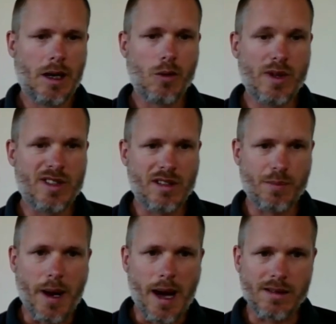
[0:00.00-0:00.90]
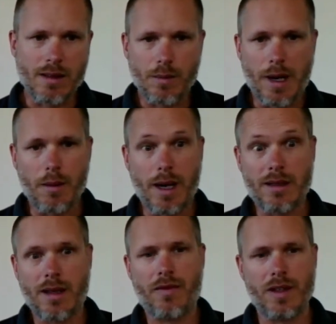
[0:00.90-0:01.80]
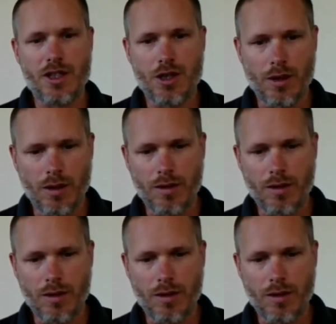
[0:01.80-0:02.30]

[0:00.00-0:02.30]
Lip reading: With Sparse, by definition,